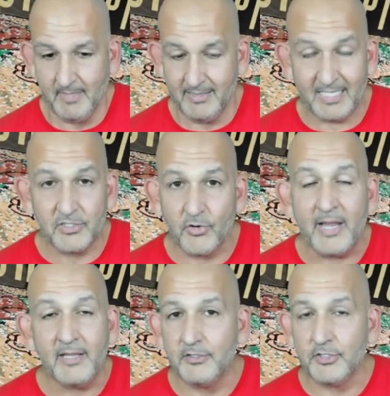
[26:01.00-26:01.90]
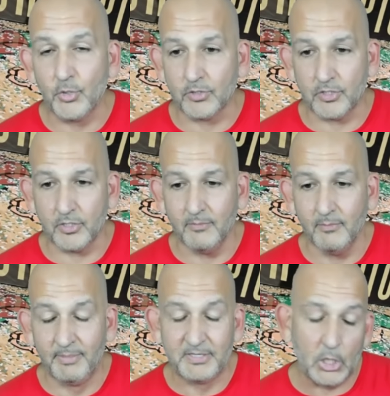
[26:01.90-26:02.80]
that's great in the short term.
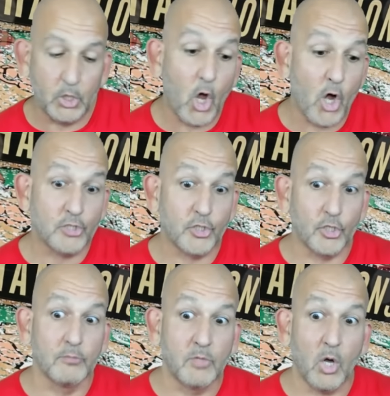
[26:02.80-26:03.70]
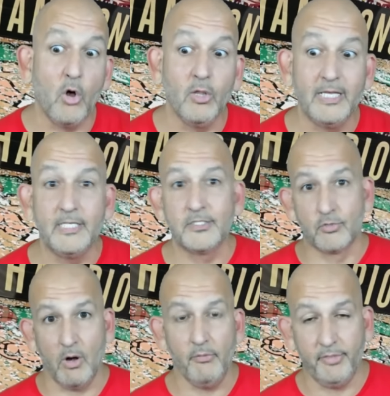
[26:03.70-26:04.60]
But the long term goal is
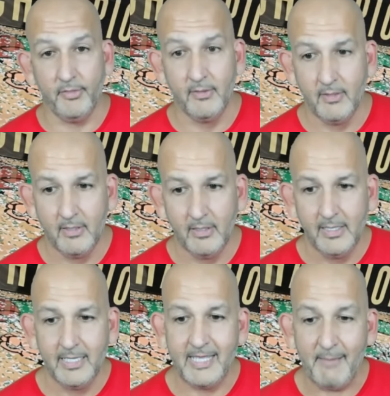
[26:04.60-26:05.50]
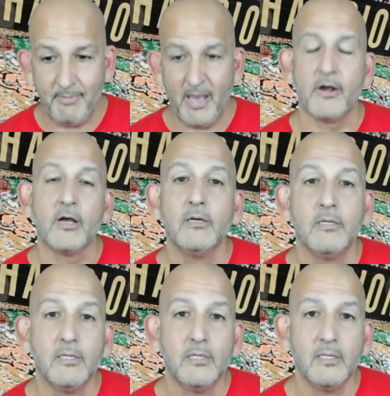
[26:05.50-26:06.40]
growth. Get better.
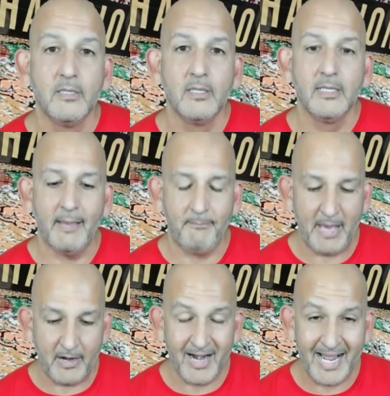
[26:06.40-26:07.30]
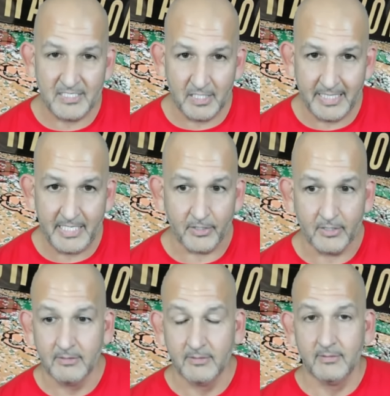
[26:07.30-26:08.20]
Get better as a leader.
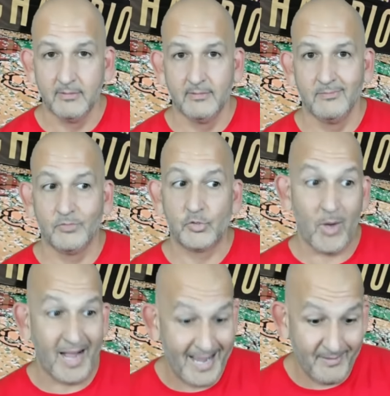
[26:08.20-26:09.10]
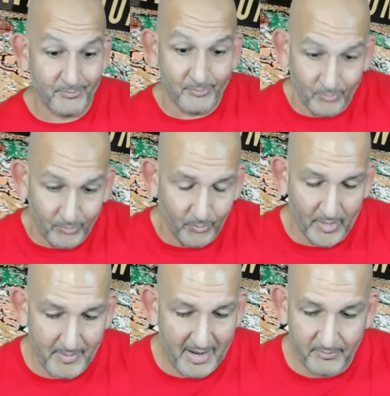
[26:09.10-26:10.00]
It's why one
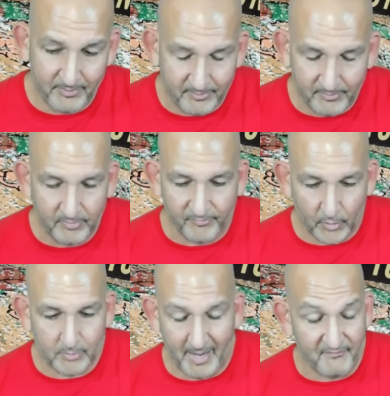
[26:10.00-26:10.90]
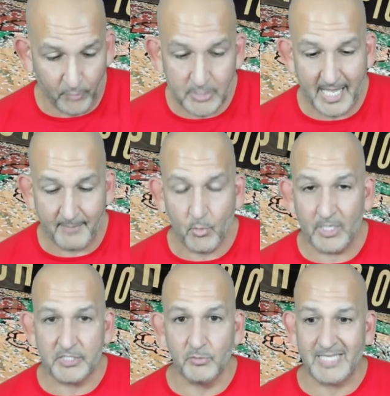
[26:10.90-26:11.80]
of my for my first camp
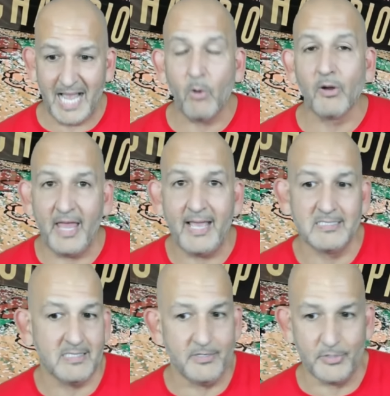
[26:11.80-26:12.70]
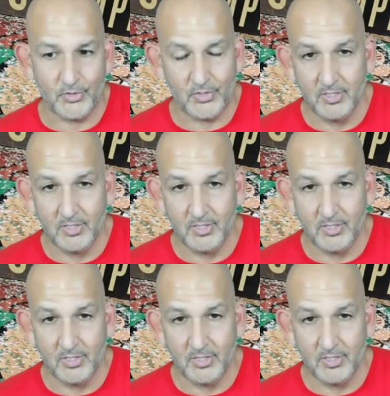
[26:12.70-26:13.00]
question was how are they as leaders?